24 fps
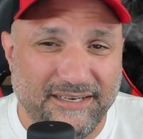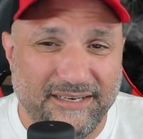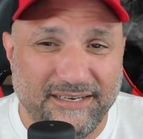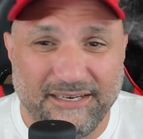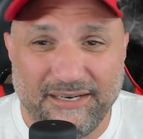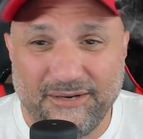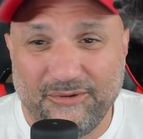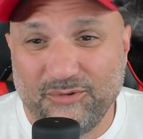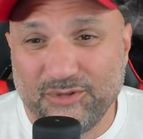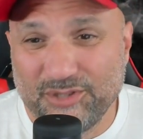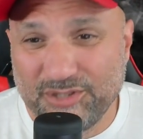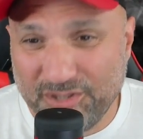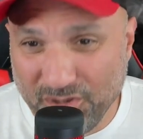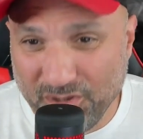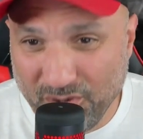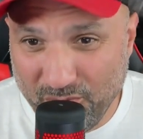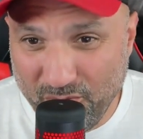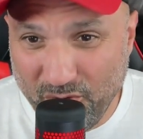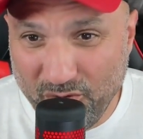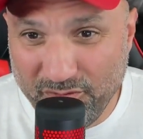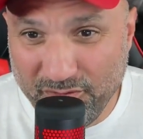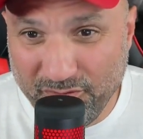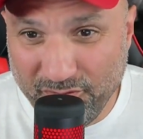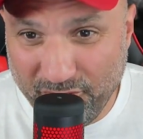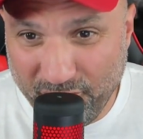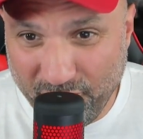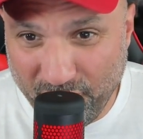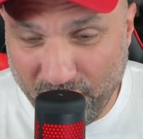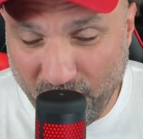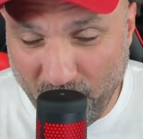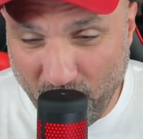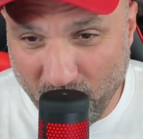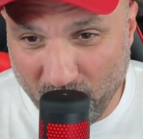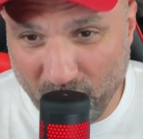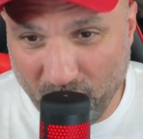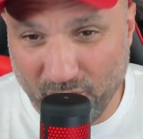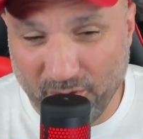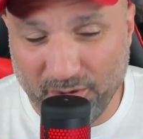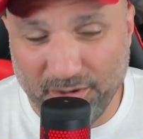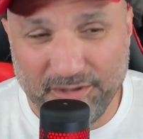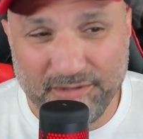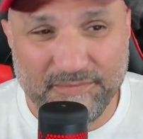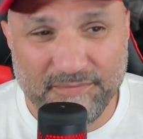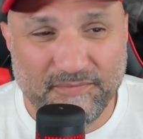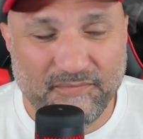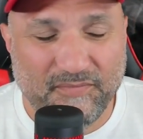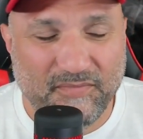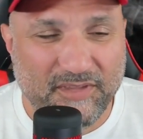We're still moving
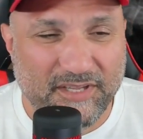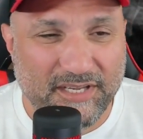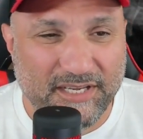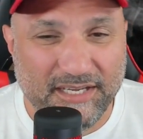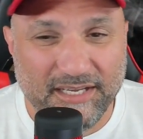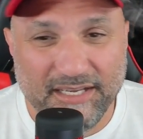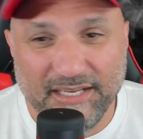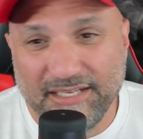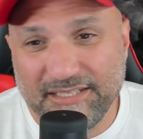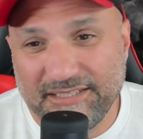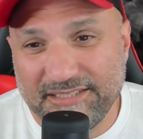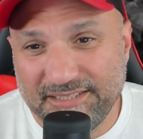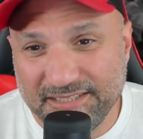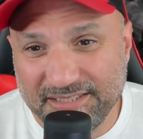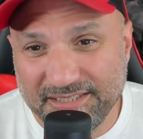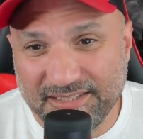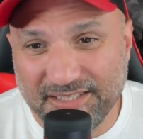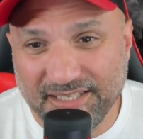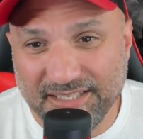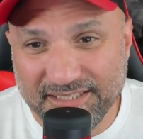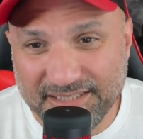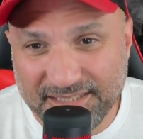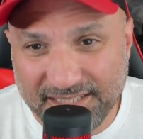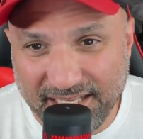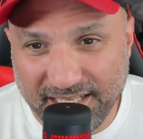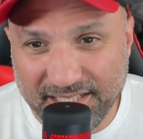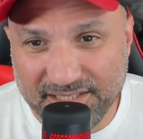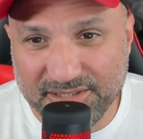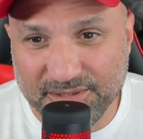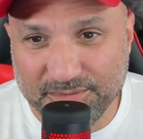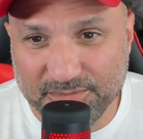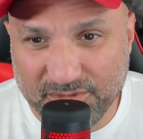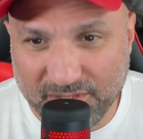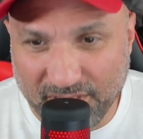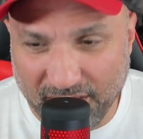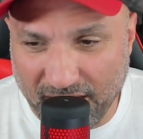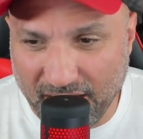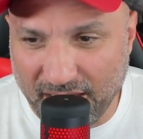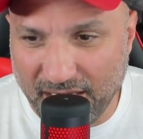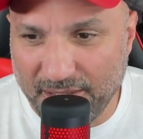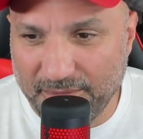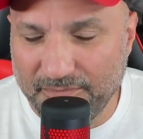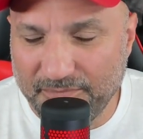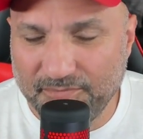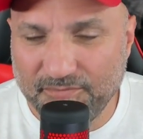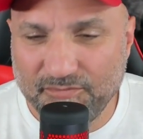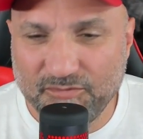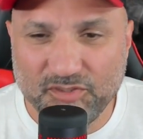forward. It's just going to take some
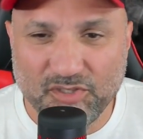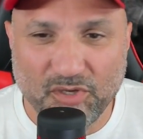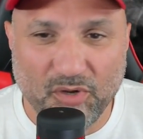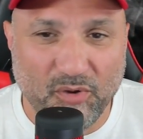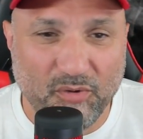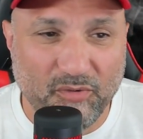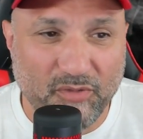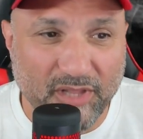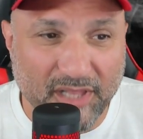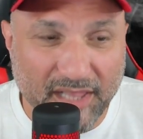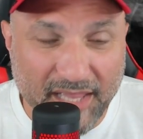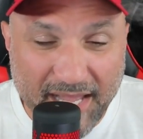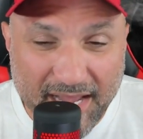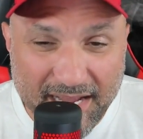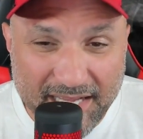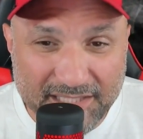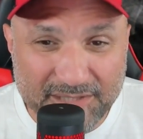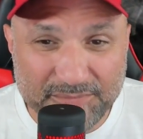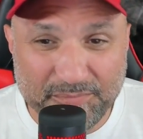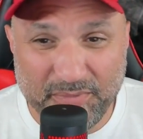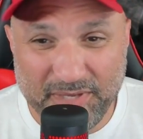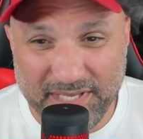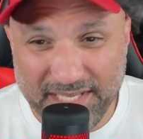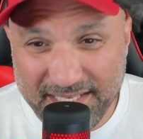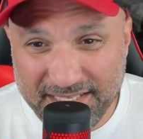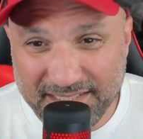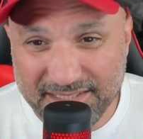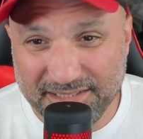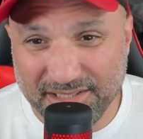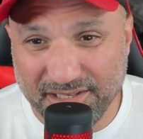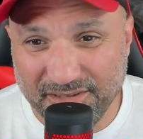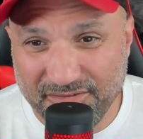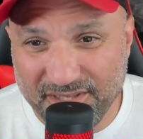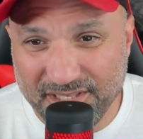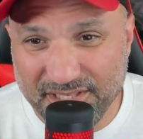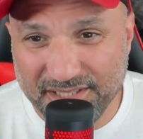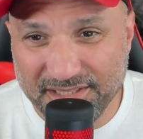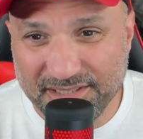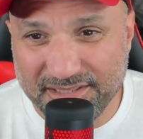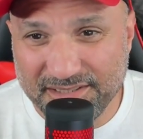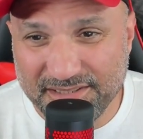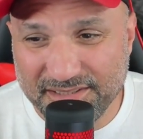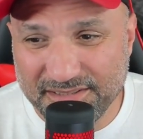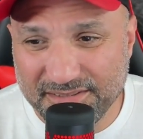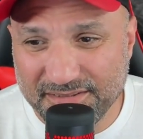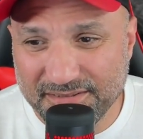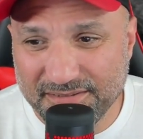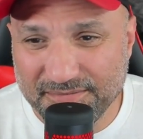time. So the last piece of
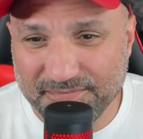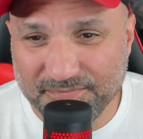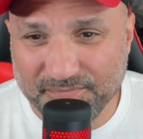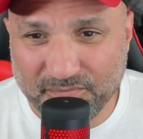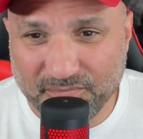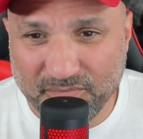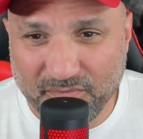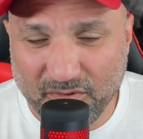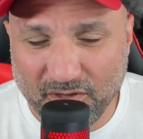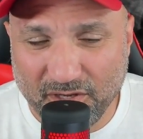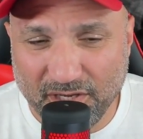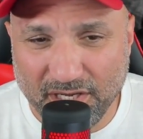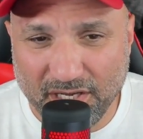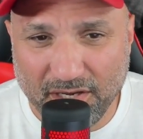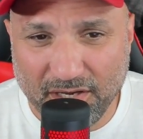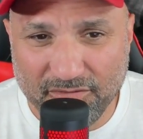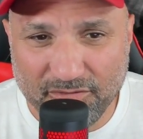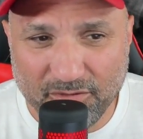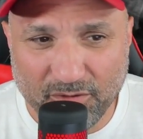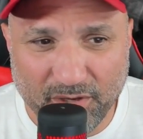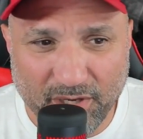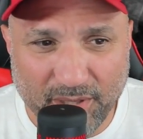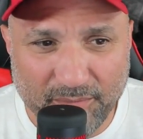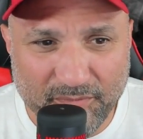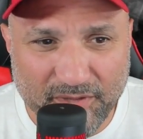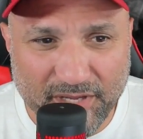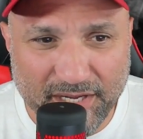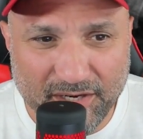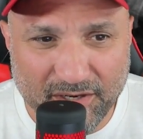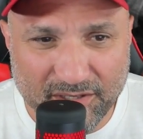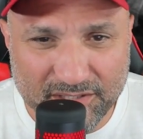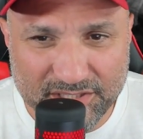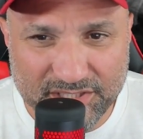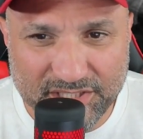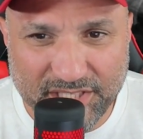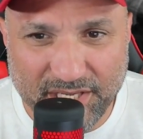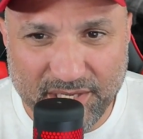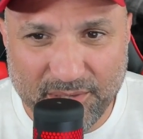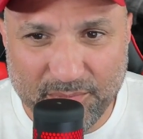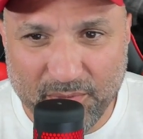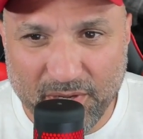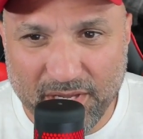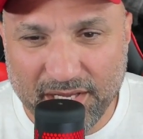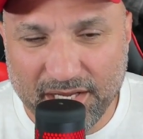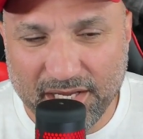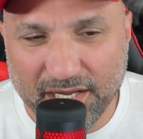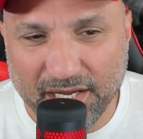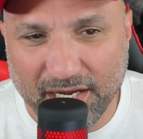this for an update on Shake and
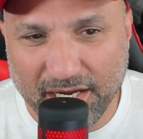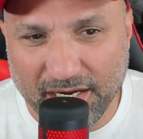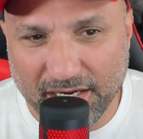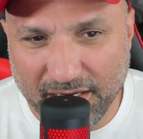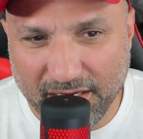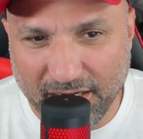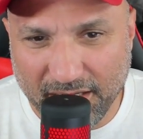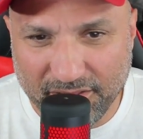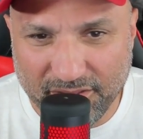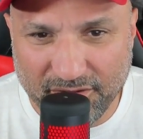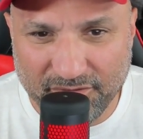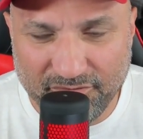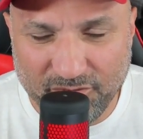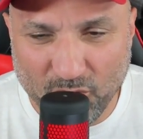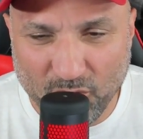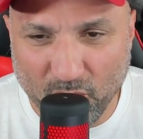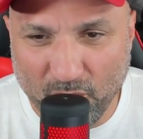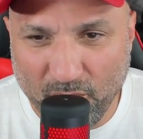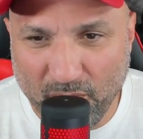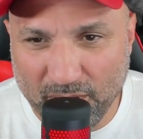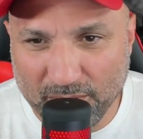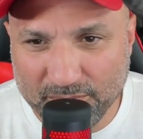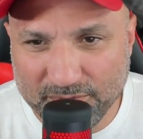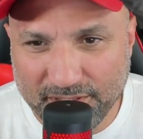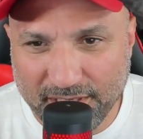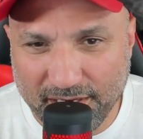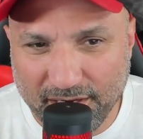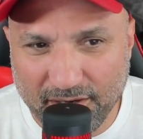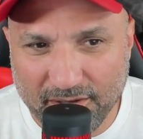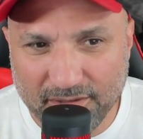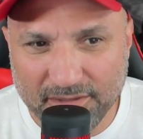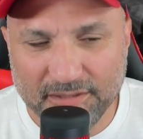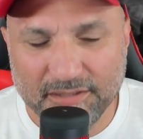Bake, I got the fuel pumps out.